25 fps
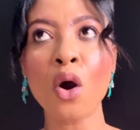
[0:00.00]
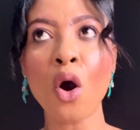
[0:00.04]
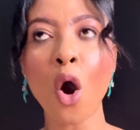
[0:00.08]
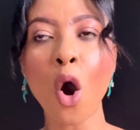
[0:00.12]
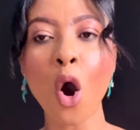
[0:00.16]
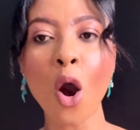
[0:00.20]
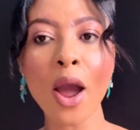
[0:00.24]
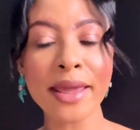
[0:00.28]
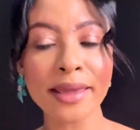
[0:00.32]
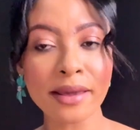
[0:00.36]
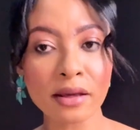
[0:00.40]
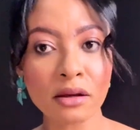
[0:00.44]

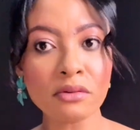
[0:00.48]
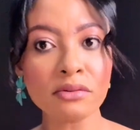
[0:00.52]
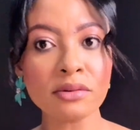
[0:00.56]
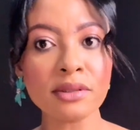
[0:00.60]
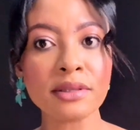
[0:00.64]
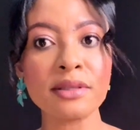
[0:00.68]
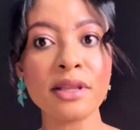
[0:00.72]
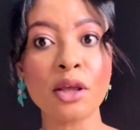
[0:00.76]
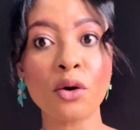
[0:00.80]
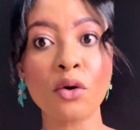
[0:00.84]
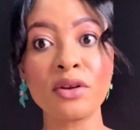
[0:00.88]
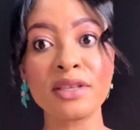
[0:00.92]

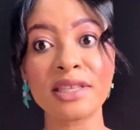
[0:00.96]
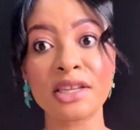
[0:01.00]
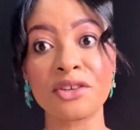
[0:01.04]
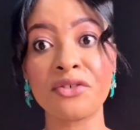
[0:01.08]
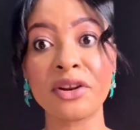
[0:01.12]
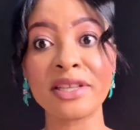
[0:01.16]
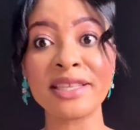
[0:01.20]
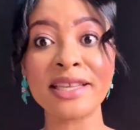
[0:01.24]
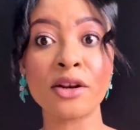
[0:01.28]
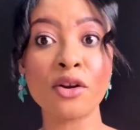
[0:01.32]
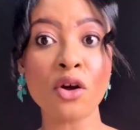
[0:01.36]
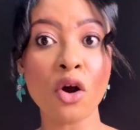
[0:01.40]
oils, the
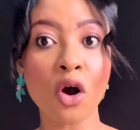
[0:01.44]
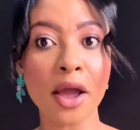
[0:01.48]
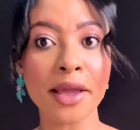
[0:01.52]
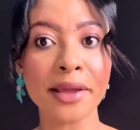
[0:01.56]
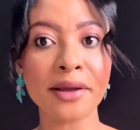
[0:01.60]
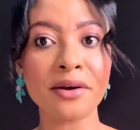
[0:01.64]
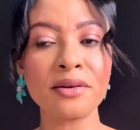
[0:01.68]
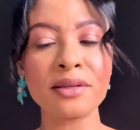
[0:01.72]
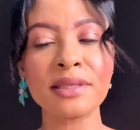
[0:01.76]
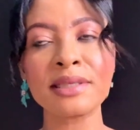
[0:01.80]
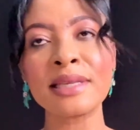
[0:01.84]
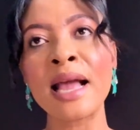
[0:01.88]
concentrated
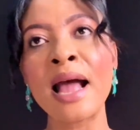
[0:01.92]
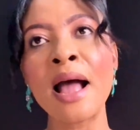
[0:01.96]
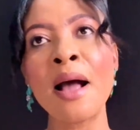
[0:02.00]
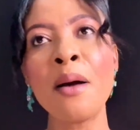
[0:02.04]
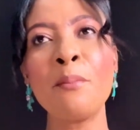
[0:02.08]
oils,